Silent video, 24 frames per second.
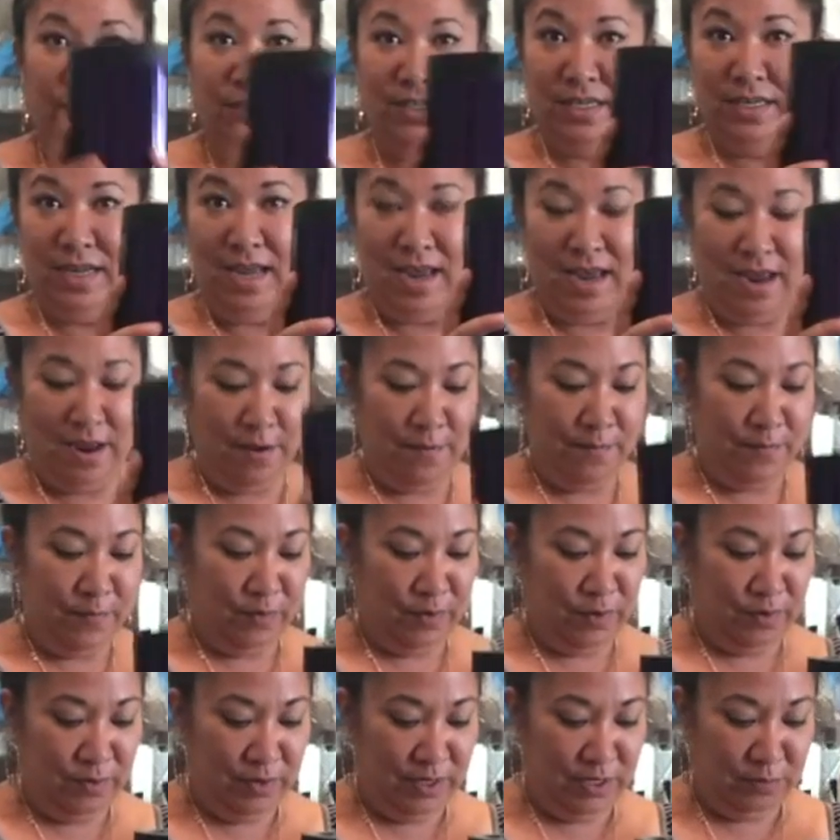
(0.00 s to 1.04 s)
Today, we're
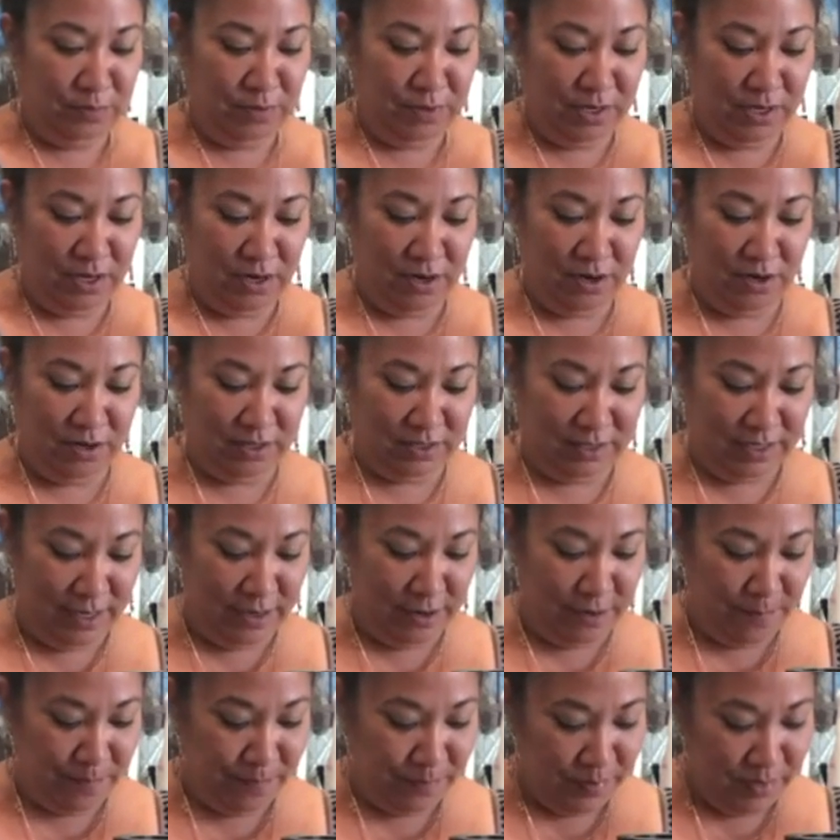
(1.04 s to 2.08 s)
going to put it on our
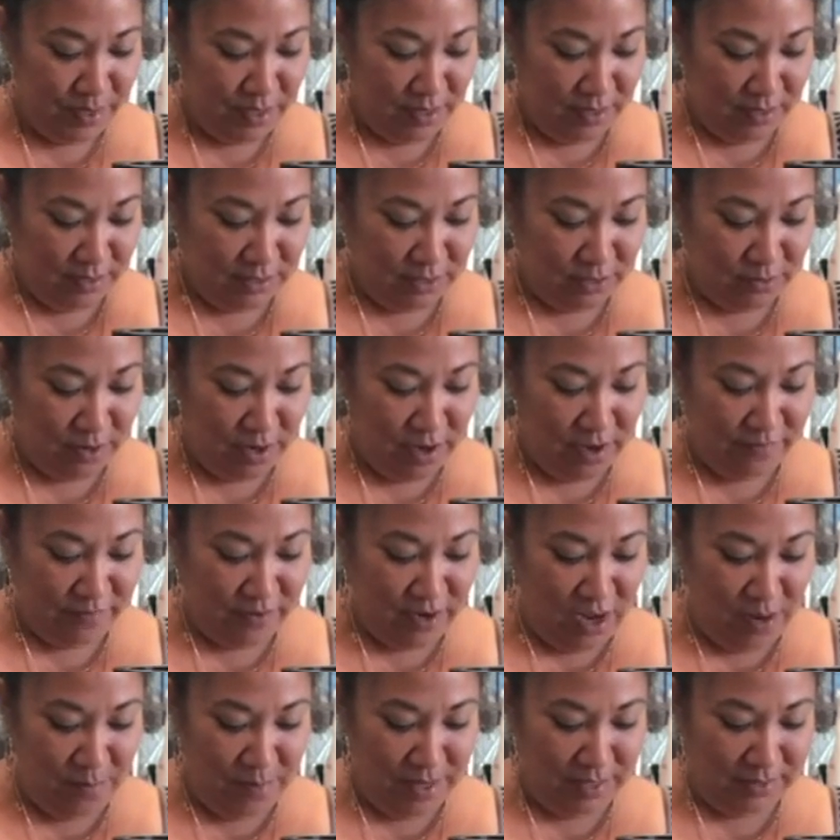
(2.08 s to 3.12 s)
scale. So I've
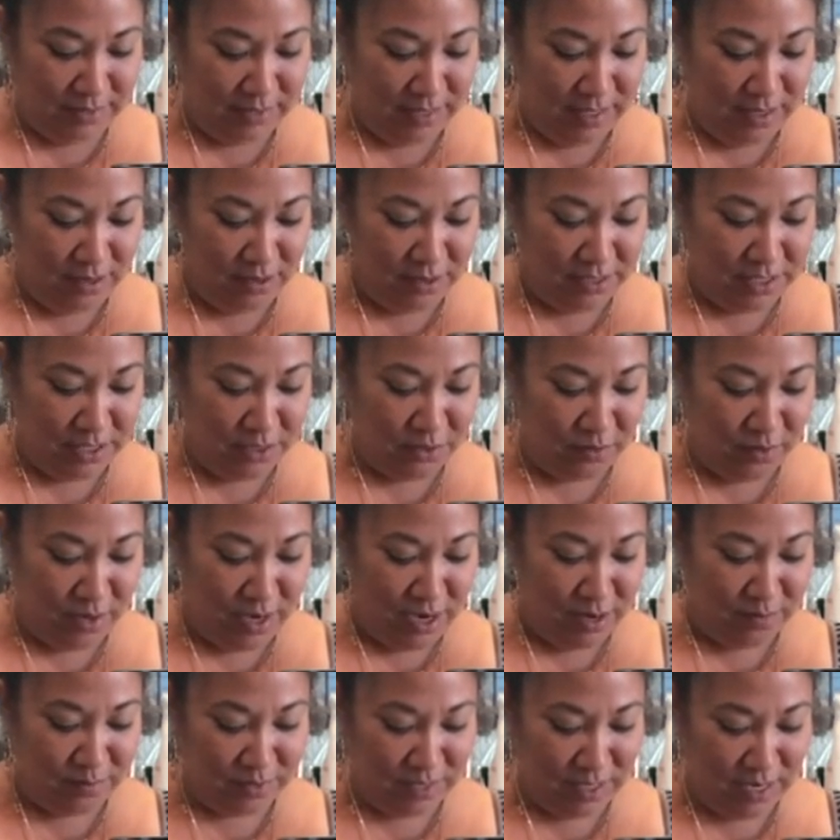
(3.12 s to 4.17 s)
got my scale in
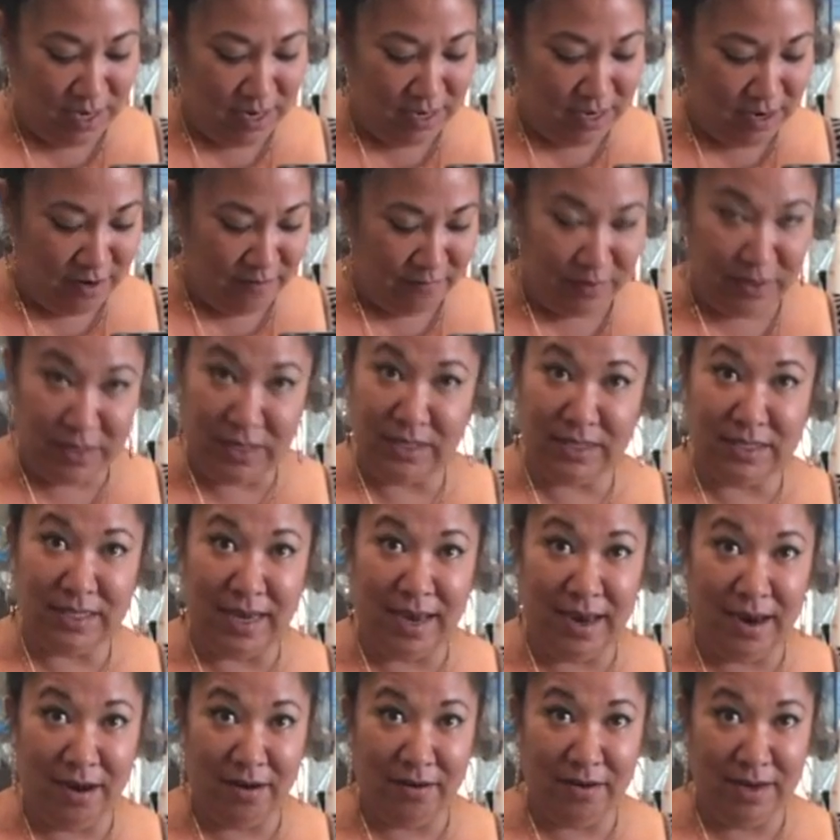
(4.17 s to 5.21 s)
grams, and I'm going to
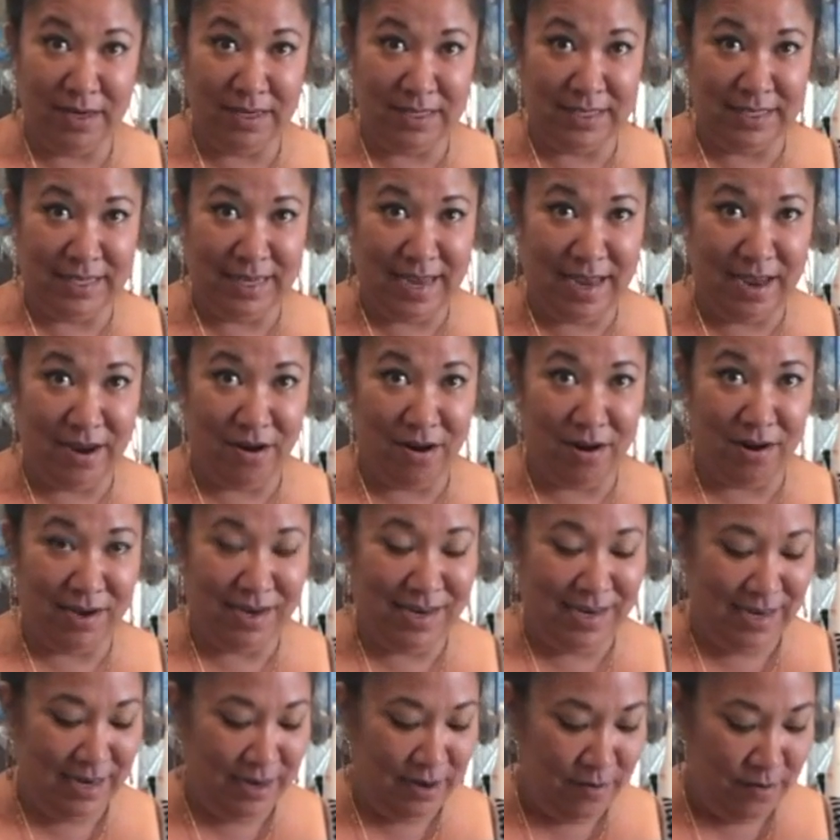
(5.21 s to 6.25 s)
tare it,
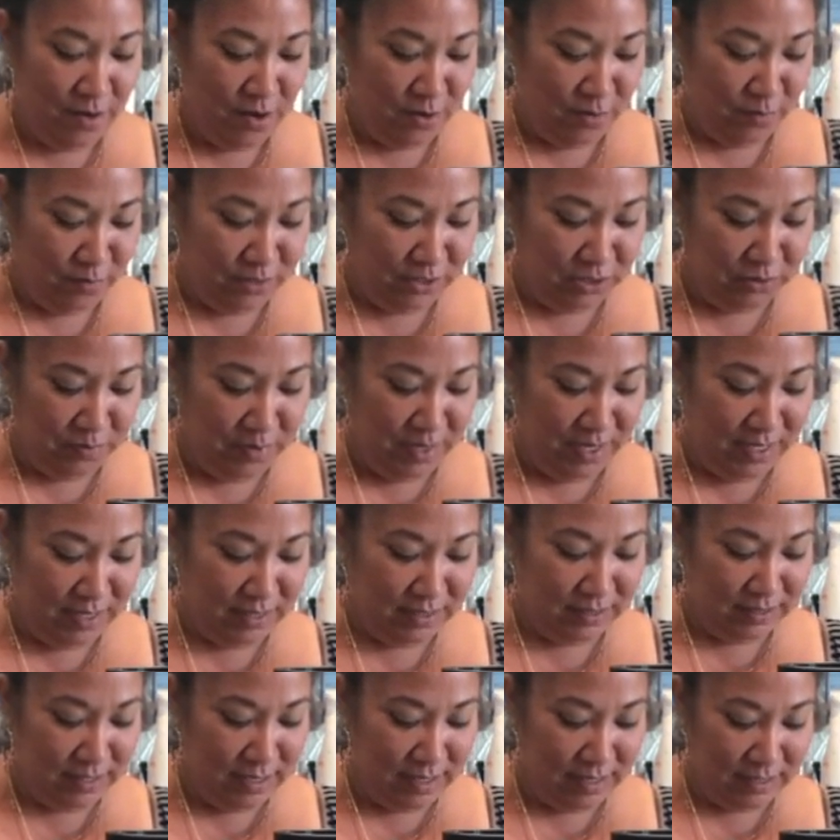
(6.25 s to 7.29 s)
T-A-R-E, which
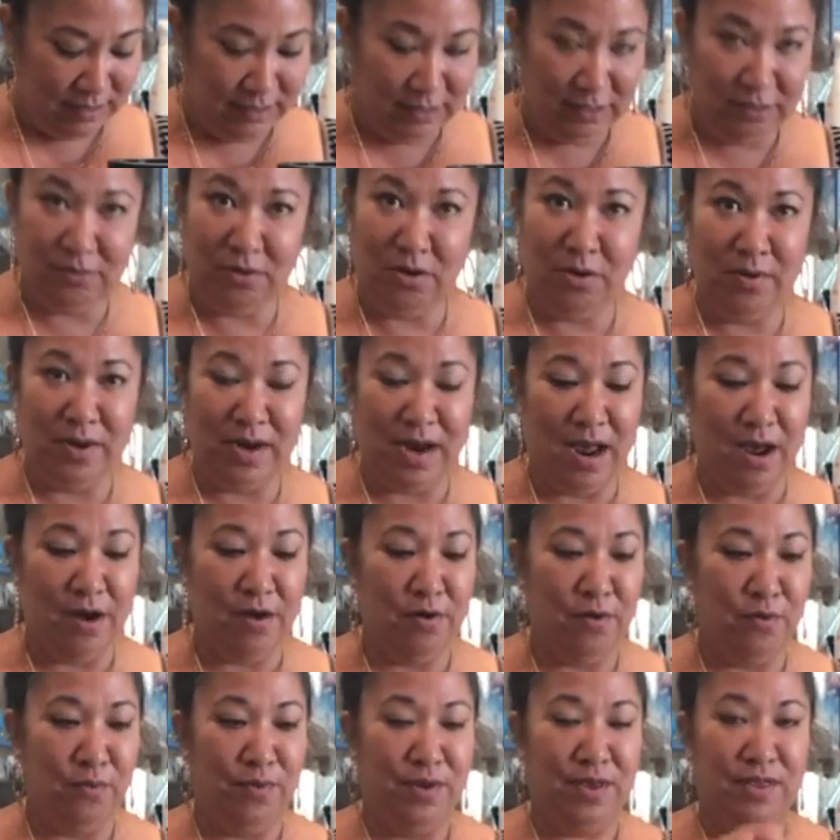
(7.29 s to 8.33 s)
means zero it
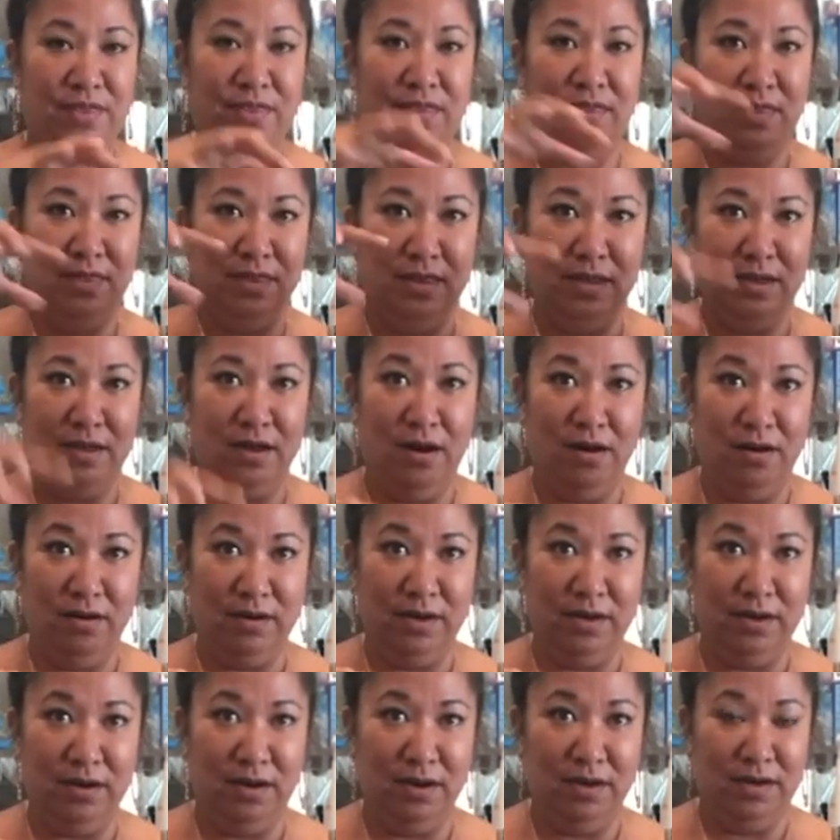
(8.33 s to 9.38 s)
out with the
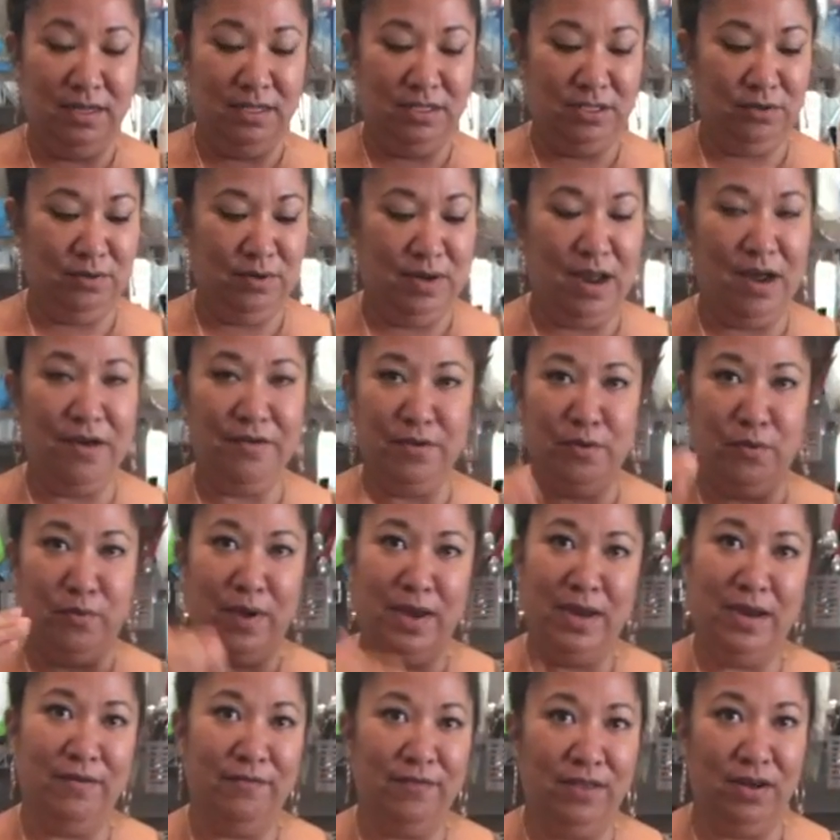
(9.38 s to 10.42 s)
Ardent on it. So now the
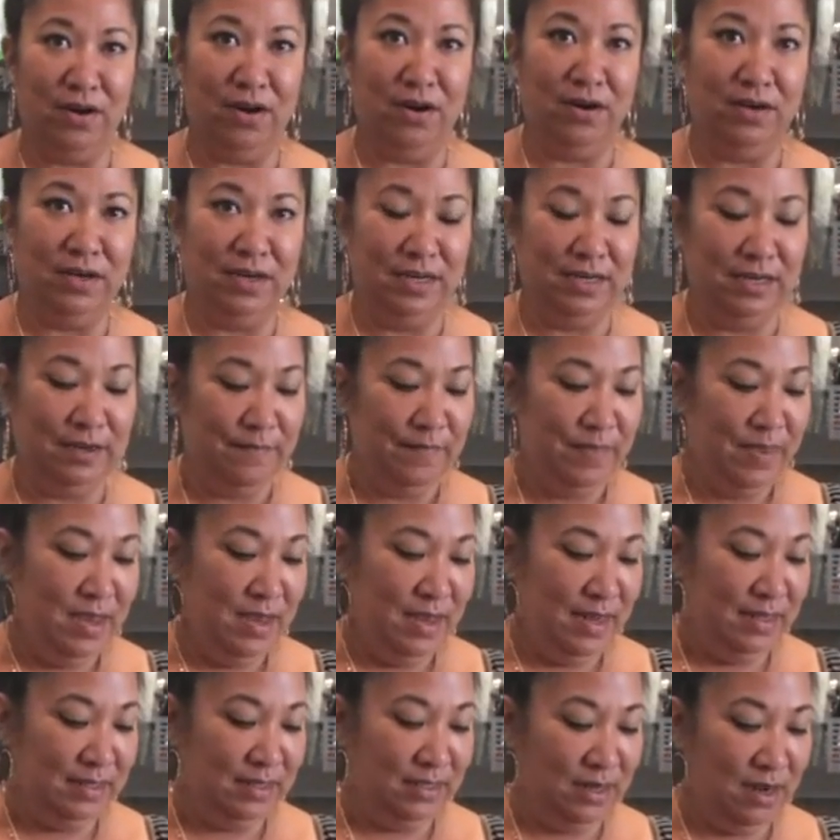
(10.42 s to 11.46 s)
weight of the Ardent
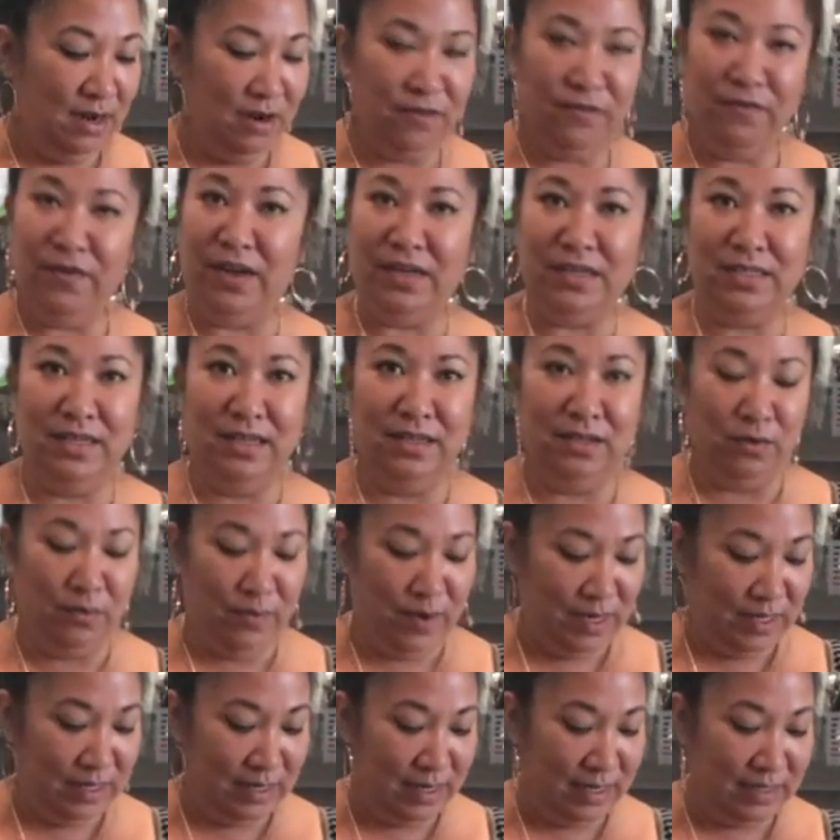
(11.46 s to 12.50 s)
is not affecting the
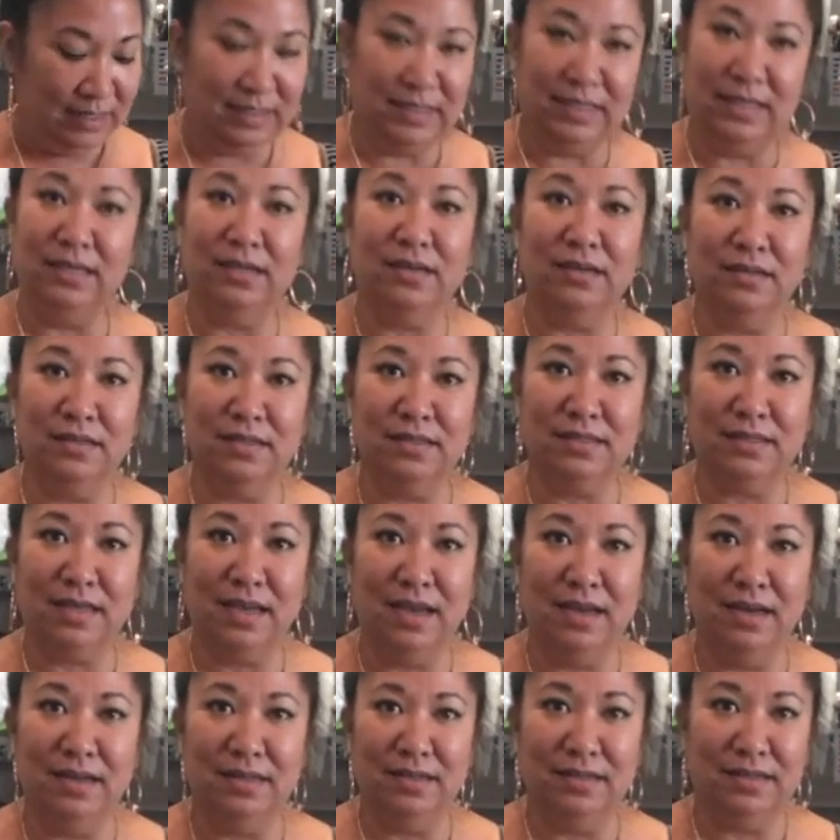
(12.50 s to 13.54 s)
weight that I see on the
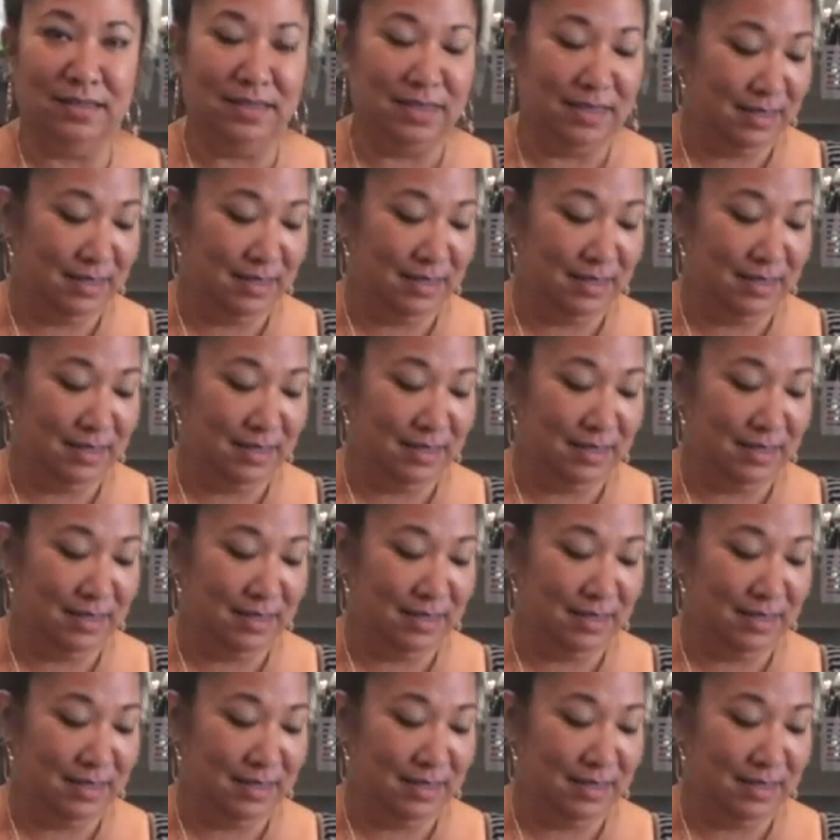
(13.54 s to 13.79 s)
scale